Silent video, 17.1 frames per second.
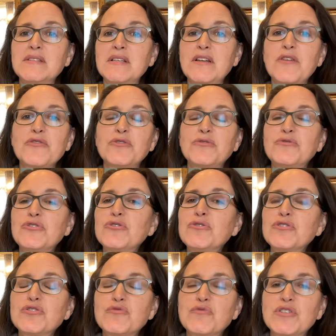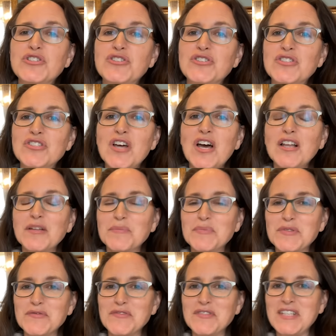and other tourist-rich
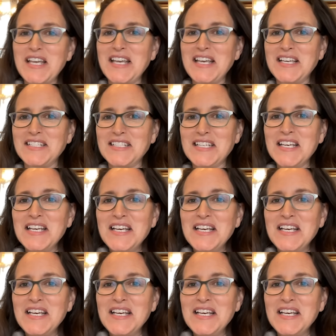dollops of sand.